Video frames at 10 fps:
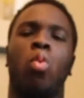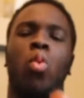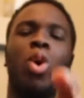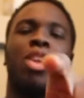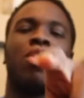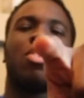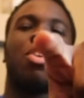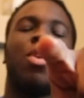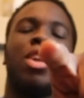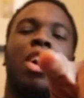What is
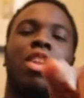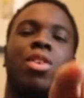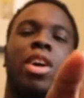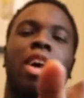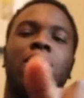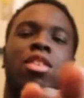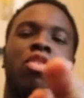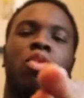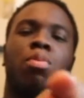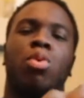going on, you guys? It
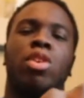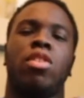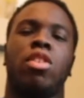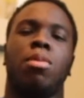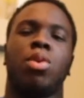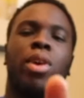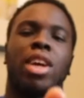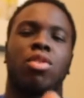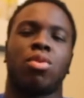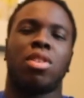is your boy
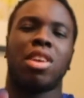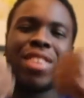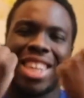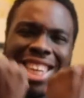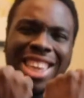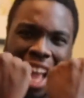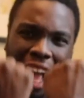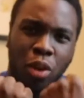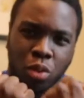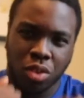TWX27 in the
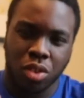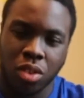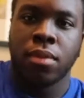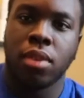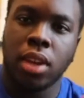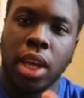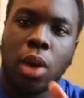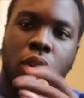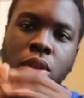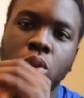house. Today
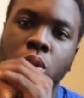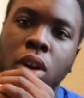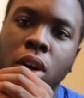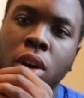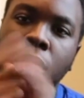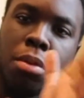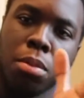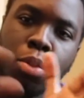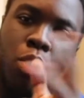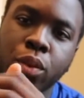I want to do a
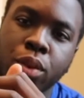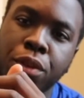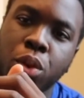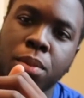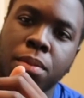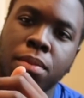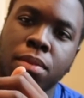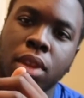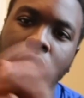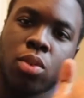movie review.
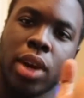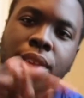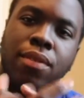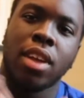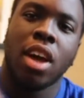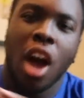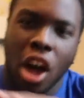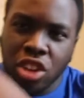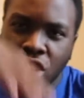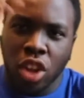That's right,
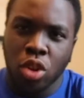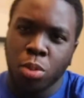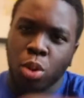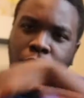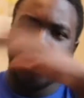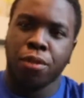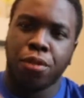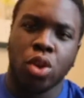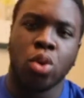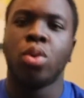another movie
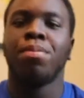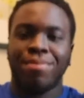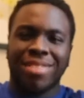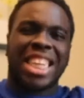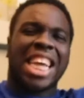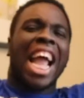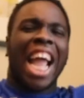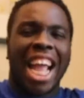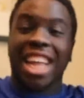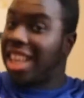review.
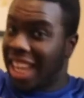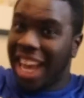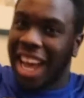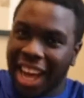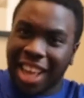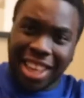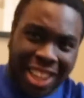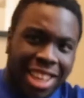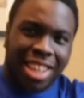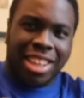Yeah,
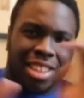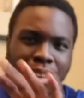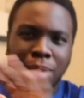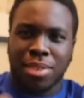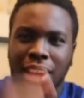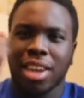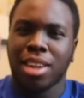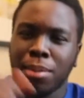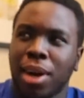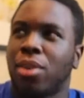that's what I'm
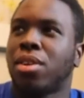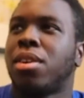talking about.